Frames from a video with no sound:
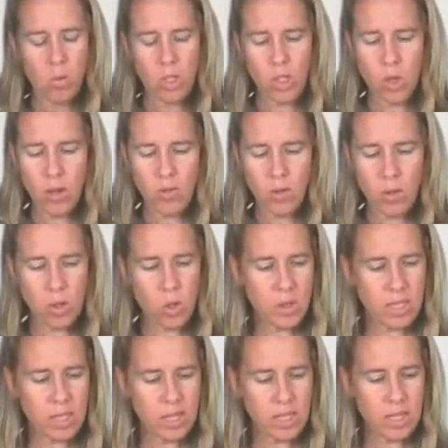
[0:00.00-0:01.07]
Once you have those
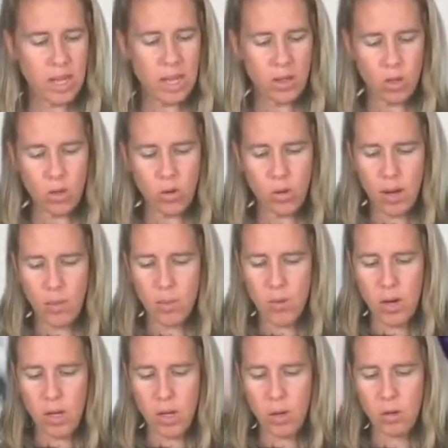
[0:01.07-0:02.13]
twisted together, grab your
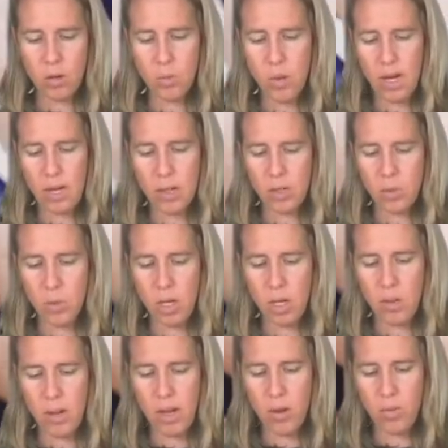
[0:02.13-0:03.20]
round nose pliers, and we're
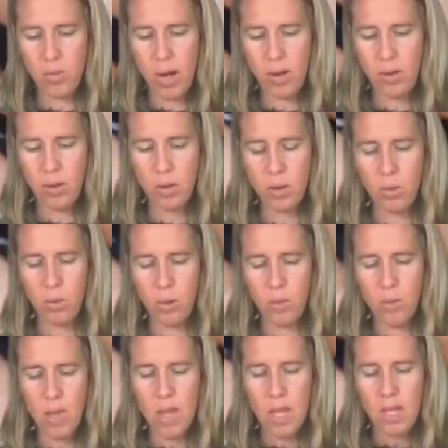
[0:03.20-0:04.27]
going to make a round loop
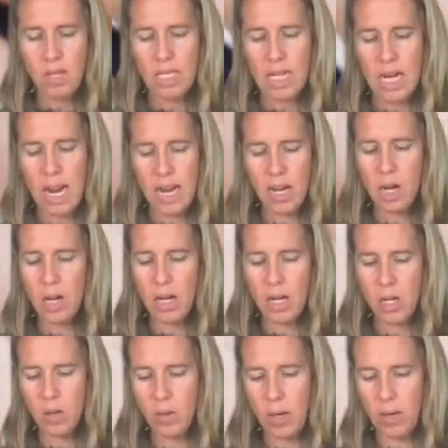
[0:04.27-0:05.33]
to hang our
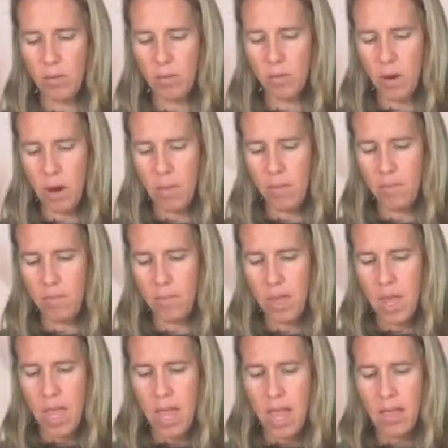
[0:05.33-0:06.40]
earring from.
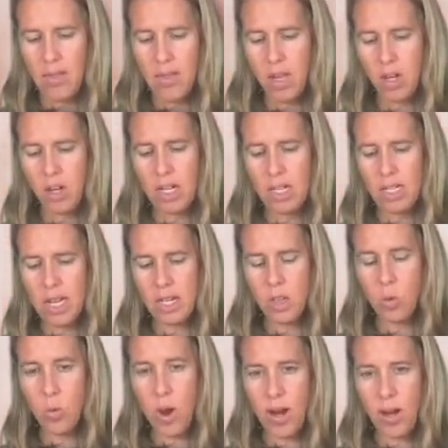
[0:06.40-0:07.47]
And then you're going to take
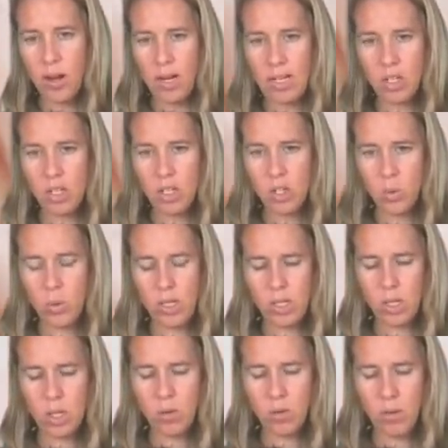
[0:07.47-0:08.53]
the wire and just
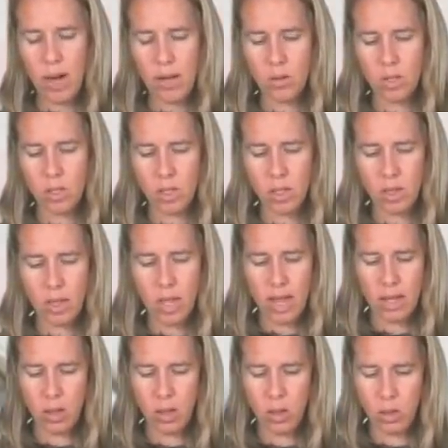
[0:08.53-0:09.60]
twist it around
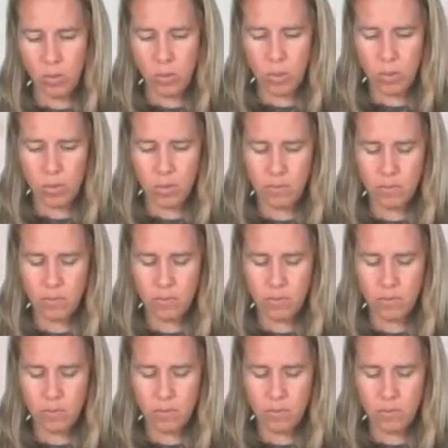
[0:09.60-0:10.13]
that loop.